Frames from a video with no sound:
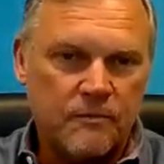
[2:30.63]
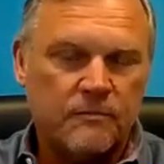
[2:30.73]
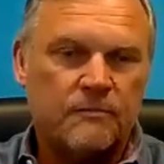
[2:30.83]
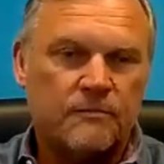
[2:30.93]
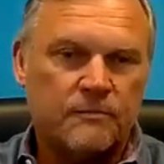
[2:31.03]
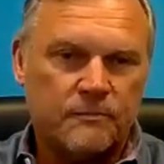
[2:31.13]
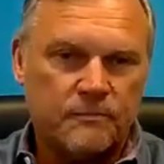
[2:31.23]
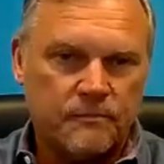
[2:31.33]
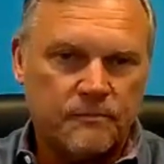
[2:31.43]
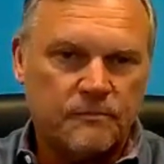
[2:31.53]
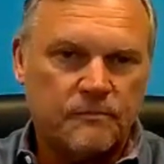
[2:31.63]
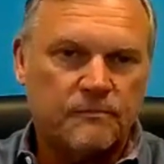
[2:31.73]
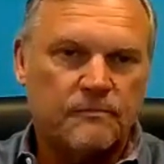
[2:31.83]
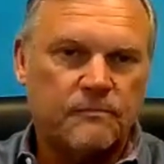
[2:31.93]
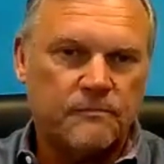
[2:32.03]

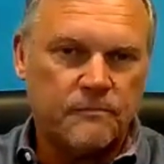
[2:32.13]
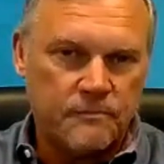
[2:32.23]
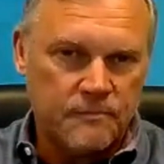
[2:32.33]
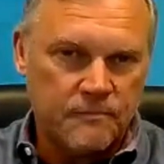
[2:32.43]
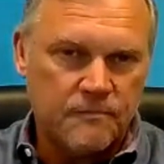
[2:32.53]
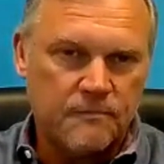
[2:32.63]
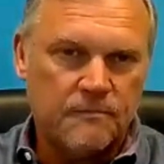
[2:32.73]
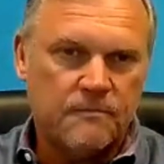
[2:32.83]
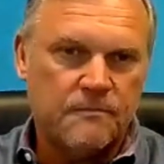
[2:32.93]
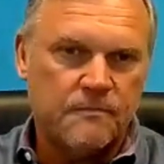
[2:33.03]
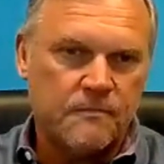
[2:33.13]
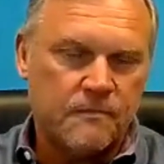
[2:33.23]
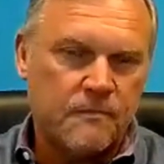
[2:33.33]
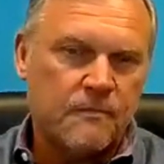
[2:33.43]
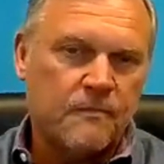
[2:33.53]

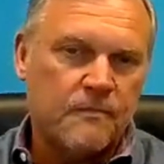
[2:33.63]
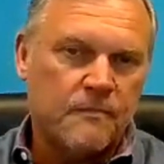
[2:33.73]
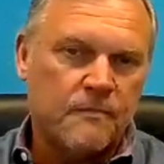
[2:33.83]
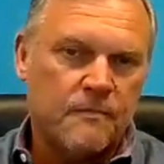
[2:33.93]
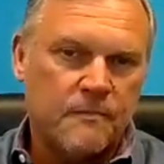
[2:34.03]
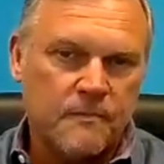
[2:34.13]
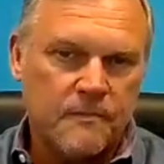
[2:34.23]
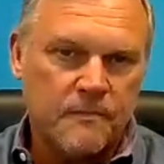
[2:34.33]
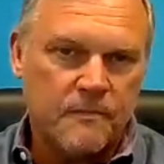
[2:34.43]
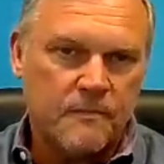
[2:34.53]
[no speech]